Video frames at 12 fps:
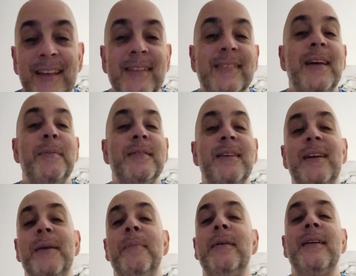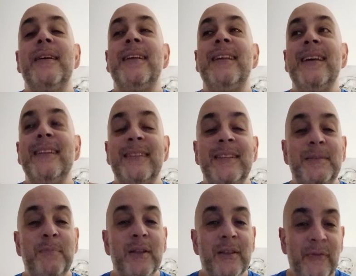Sam is like, I'm gonna get these
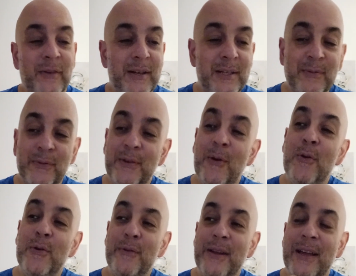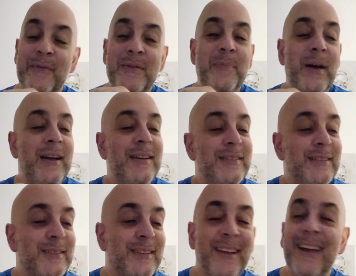motherfuckers for ordering heavy packages.